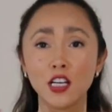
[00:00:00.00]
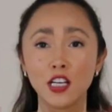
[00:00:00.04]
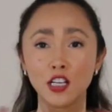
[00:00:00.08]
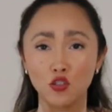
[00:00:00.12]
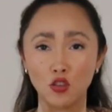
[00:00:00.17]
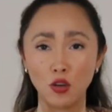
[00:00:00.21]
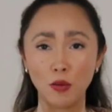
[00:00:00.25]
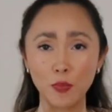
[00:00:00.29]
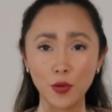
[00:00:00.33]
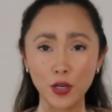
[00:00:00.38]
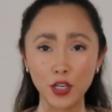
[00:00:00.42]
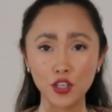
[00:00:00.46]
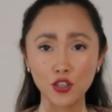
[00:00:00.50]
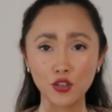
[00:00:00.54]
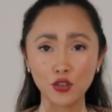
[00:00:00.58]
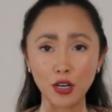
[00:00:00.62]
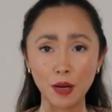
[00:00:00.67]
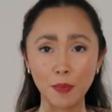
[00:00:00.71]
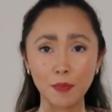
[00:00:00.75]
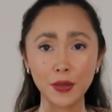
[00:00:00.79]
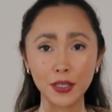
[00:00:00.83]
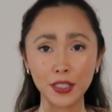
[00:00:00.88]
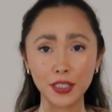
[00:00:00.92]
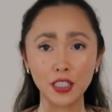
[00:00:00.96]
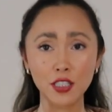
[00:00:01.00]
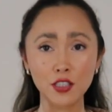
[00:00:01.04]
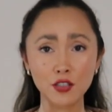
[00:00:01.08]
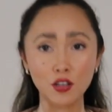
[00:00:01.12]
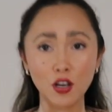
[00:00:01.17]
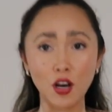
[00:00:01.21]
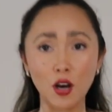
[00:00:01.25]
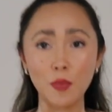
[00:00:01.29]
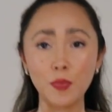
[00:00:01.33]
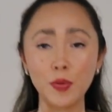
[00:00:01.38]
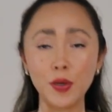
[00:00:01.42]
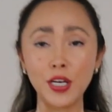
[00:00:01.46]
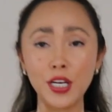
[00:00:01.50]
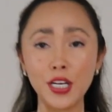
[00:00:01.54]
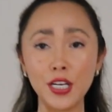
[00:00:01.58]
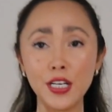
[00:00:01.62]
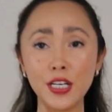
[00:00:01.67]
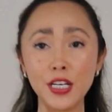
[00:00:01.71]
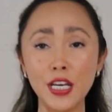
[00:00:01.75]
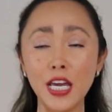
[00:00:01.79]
So I'm pretty sure I picked this up in